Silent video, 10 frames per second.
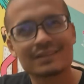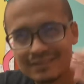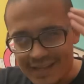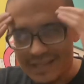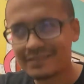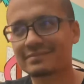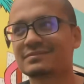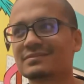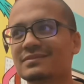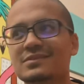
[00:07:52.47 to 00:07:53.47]
like
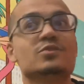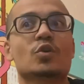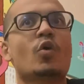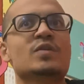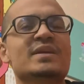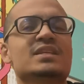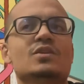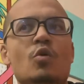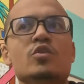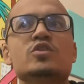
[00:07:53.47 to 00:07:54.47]
you could always make the
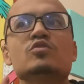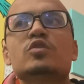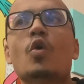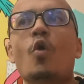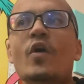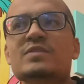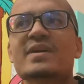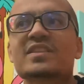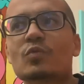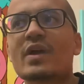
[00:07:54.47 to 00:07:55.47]
you, you could always
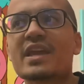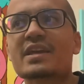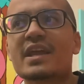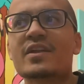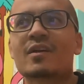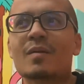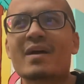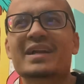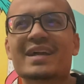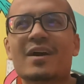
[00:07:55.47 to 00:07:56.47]
make the weight and you come
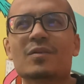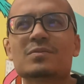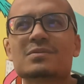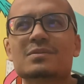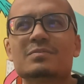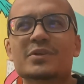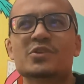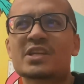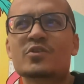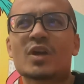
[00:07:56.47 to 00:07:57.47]
back down, but you
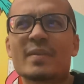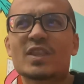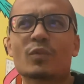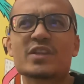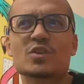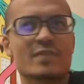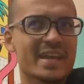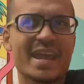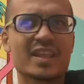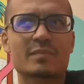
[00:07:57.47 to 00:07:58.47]
said you couldn't make the weight, so you
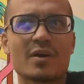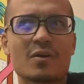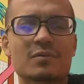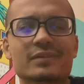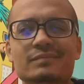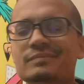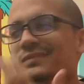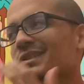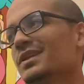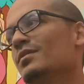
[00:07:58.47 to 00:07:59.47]
vacated the belt.
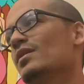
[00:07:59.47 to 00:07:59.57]
Come